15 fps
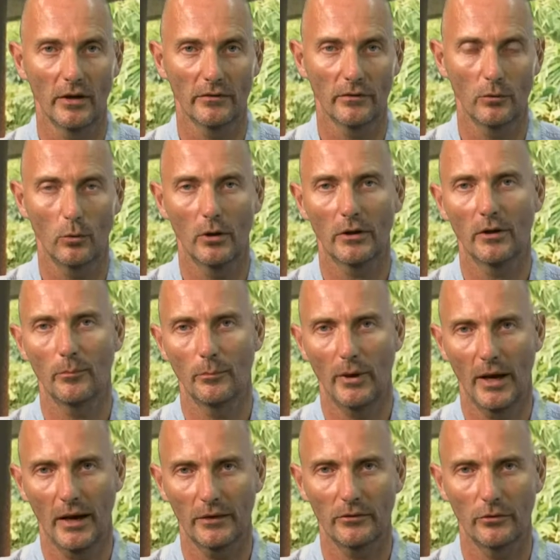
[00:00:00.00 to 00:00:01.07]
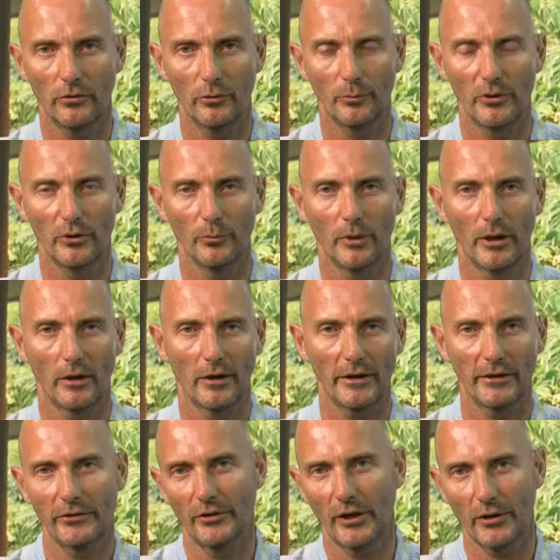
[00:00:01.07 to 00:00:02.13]
So welcome back to Human Humane
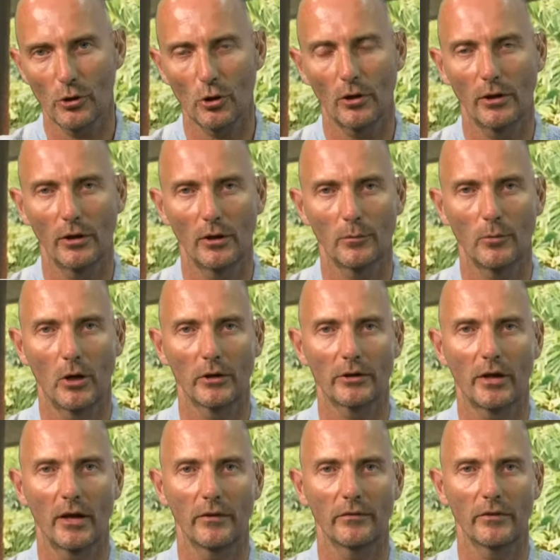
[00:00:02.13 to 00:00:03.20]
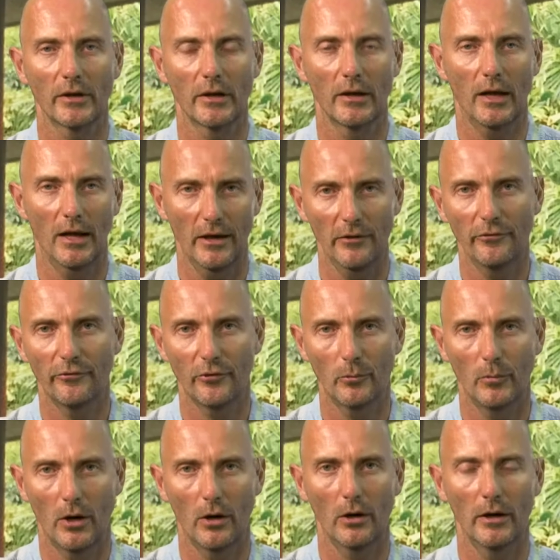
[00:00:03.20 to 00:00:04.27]
Architecture here, broadcasting live
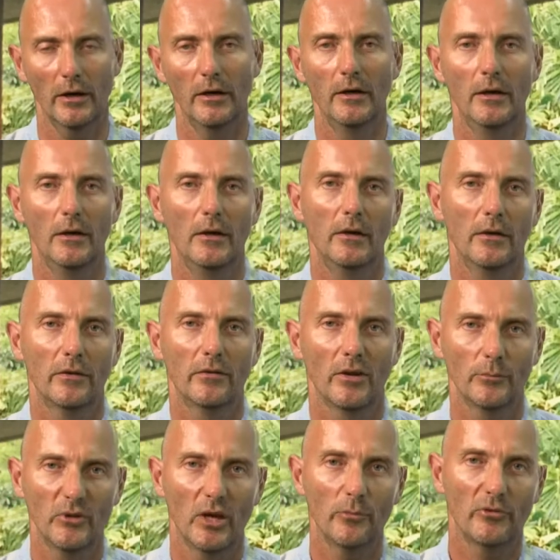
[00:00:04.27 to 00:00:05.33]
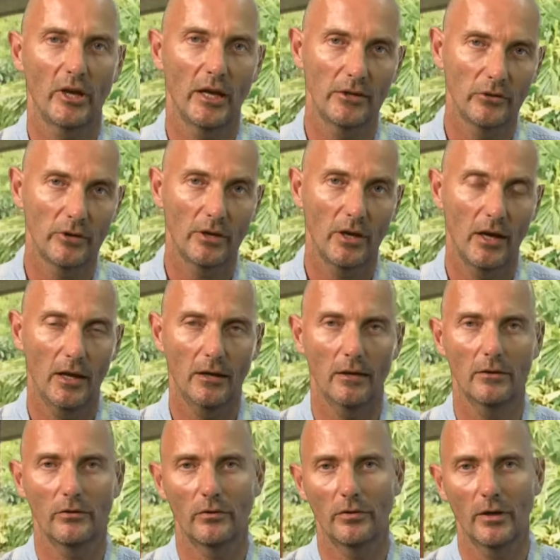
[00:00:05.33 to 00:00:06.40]
from our sometimes
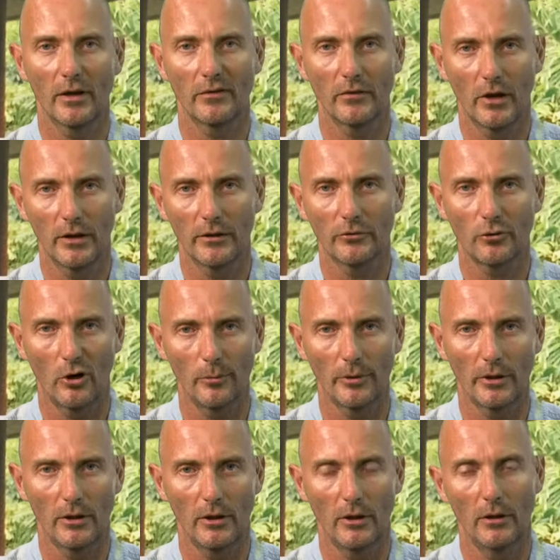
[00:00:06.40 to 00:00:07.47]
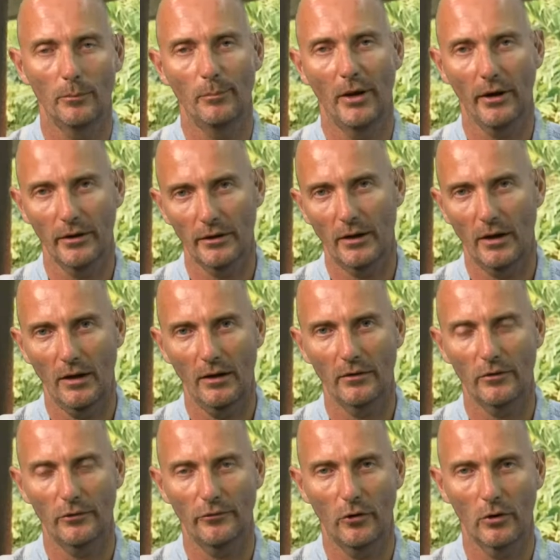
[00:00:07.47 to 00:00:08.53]
educated exotic tropical
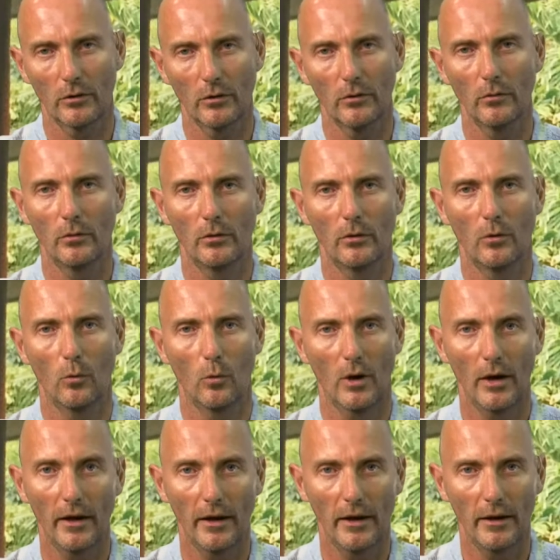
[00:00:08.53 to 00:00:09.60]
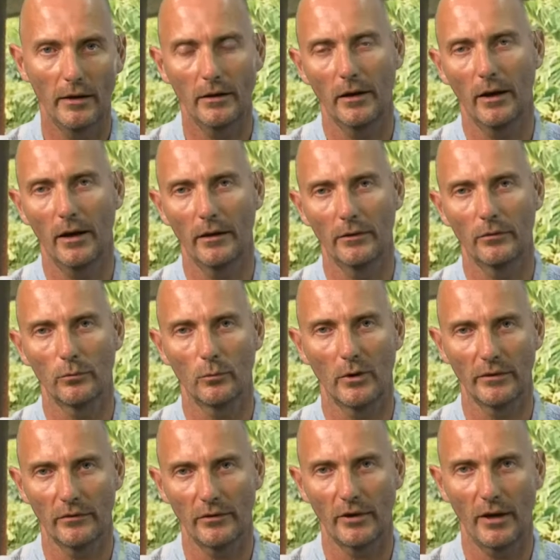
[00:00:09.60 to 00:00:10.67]
paradise of Honolulu, Hawaii, and
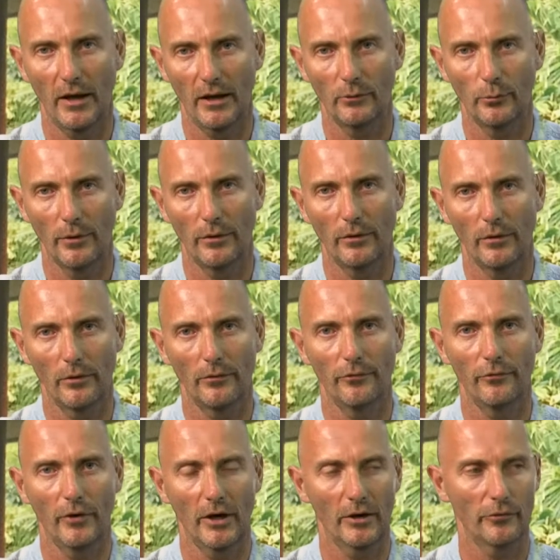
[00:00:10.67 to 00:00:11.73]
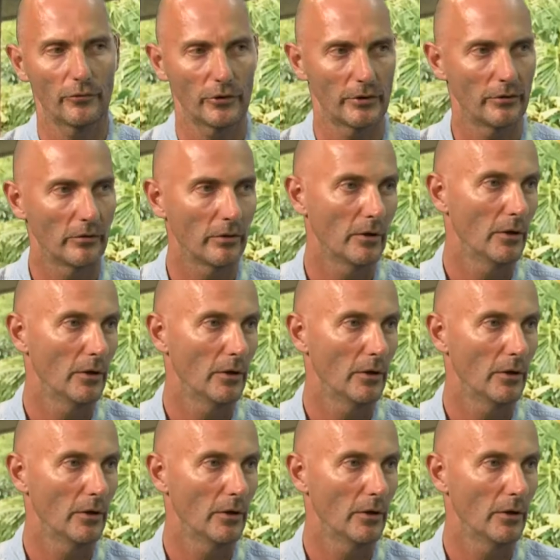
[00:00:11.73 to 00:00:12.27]
once again with your favorite